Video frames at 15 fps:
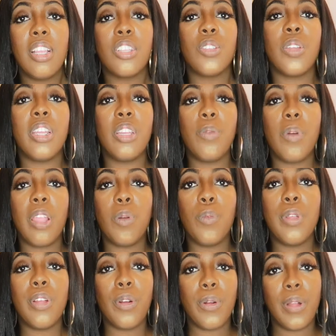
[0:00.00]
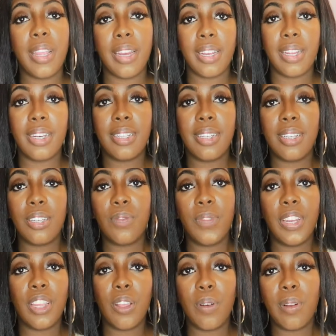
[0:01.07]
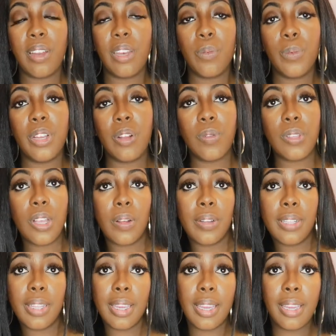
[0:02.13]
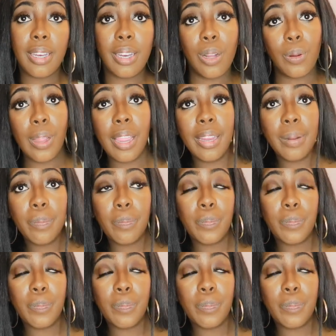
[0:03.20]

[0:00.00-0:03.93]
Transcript: So anyway, we're gonna go ahead and get into this video and then we're gonna talk at the end, okay?